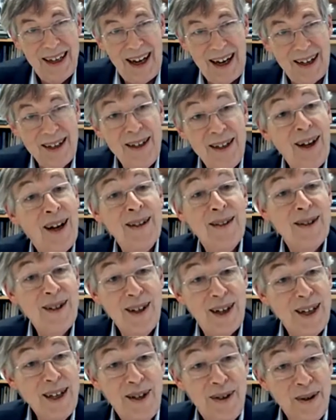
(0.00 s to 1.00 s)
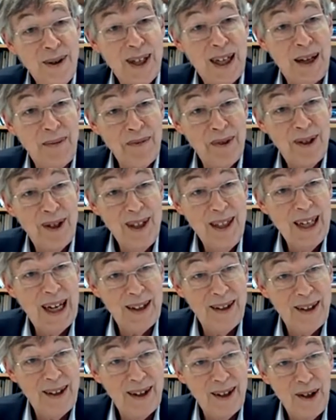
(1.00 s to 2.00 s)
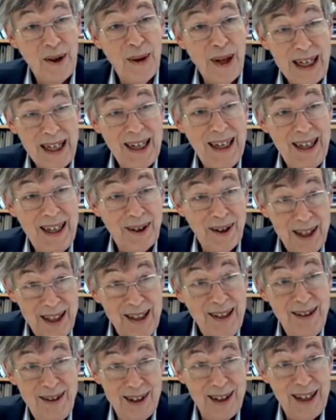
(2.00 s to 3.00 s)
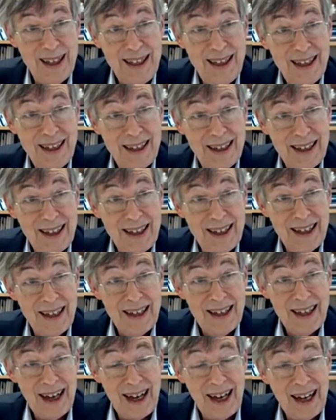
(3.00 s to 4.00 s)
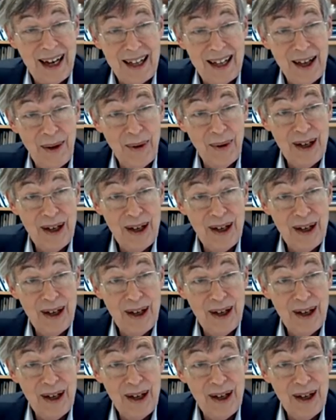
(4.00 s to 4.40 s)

are not going to come together quickly or easily. They